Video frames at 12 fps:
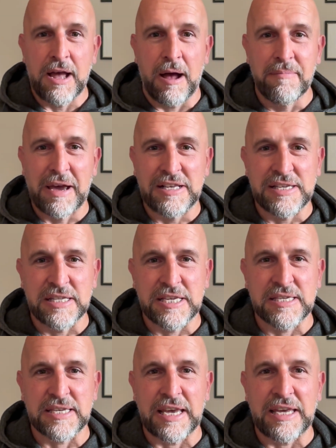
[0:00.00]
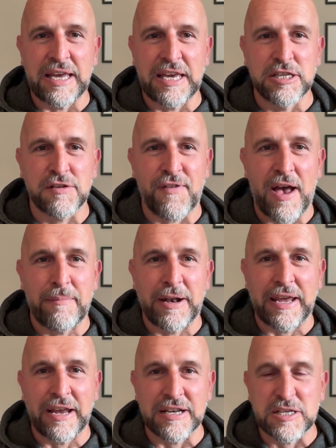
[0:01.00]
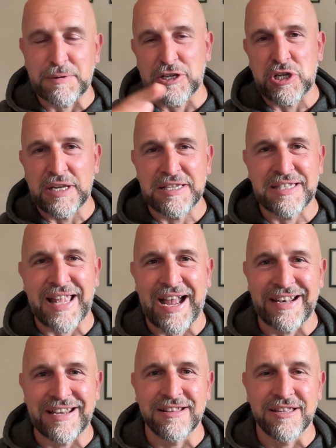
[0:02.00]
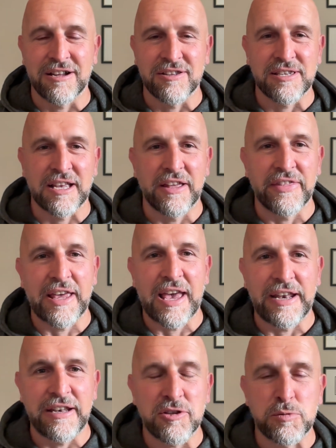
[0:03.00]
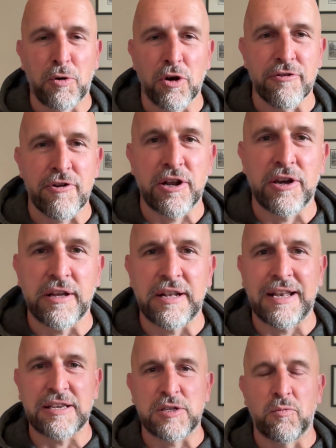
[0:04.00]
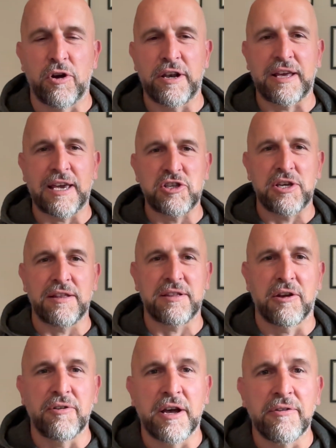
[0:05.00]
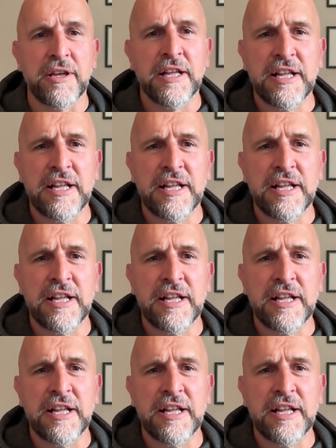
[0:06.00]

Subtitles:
Amazing to see his family and especially his dad dancing at the end. Spoiler alert, Leicester won in case you don't know.